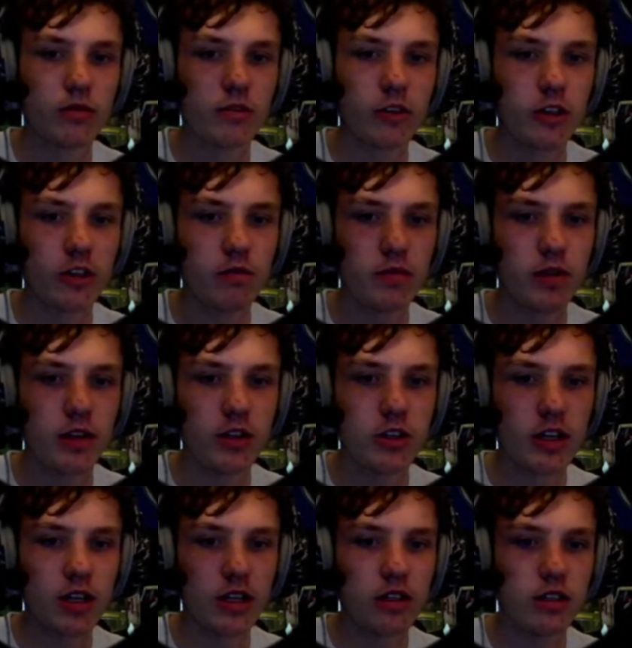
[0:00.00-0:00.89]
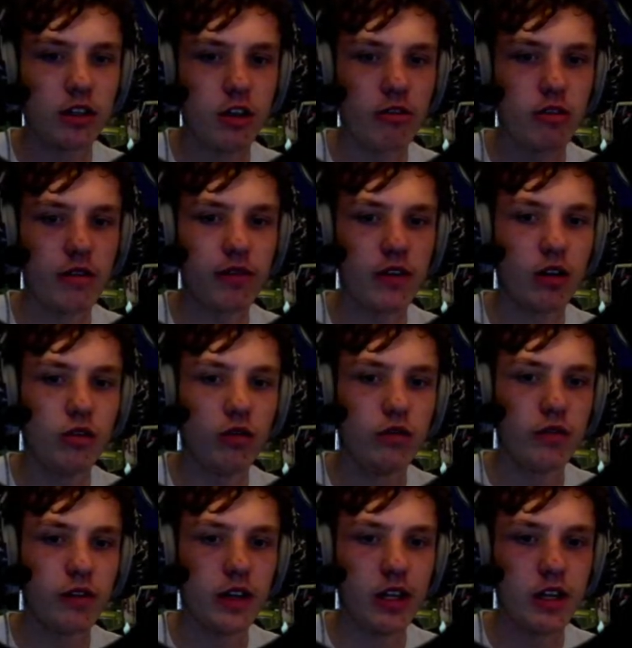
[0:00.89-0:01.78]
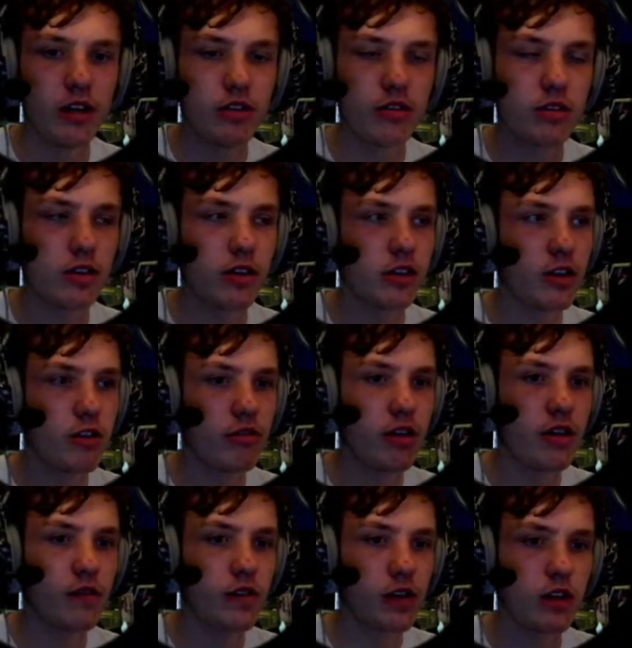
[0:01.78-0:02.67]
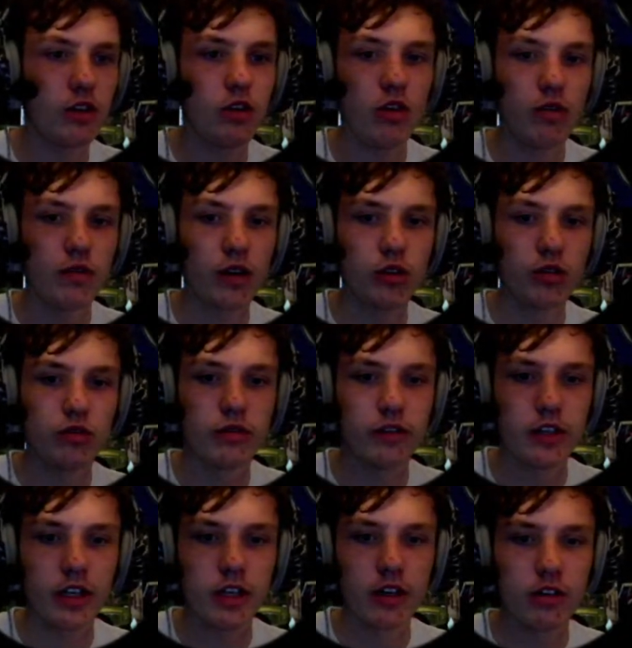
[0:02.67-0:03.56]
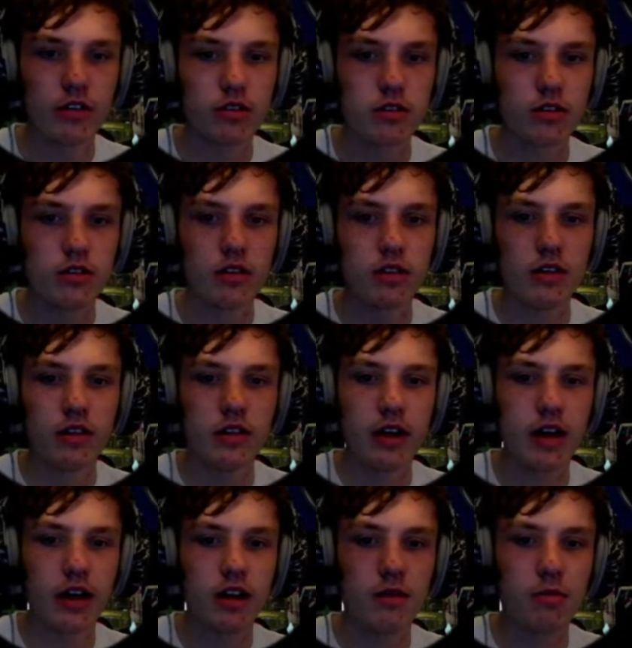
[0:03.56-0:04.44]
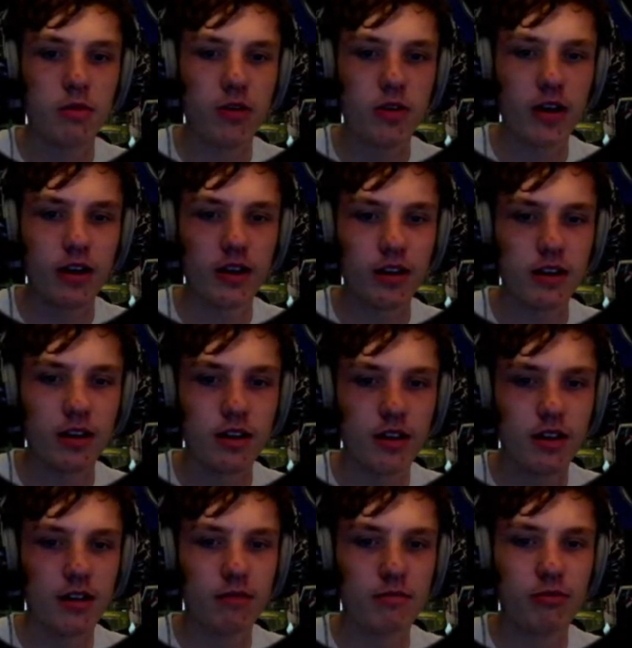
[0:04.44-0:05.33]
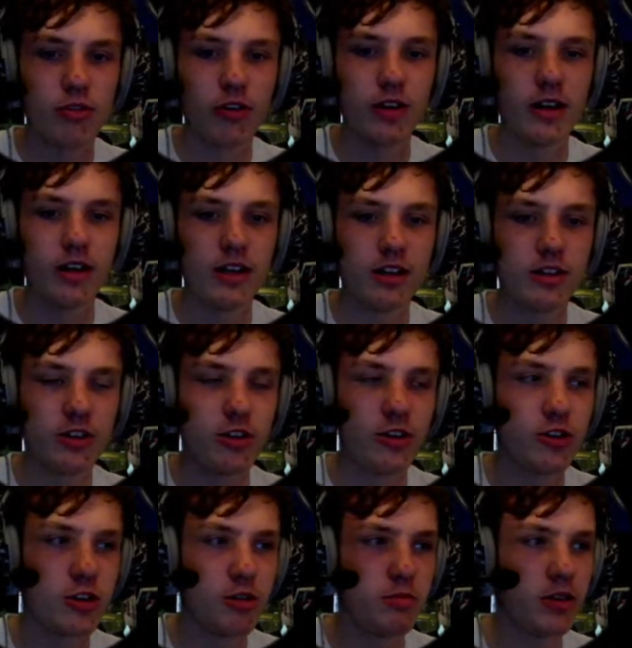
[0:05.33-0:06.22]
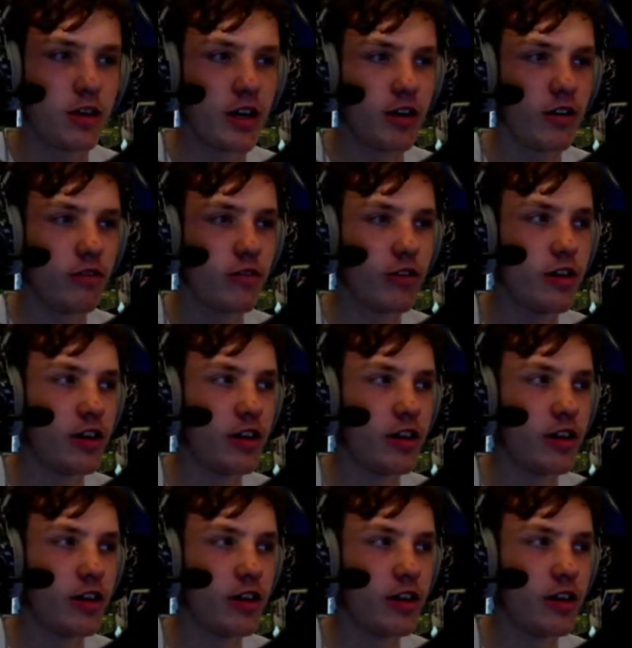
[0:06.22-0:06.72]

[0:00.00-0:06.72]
Fair enough, P-Jan. You have old videos? I do have a lot of old videos. Hello, Brian. Brian is YouTube girlfriend.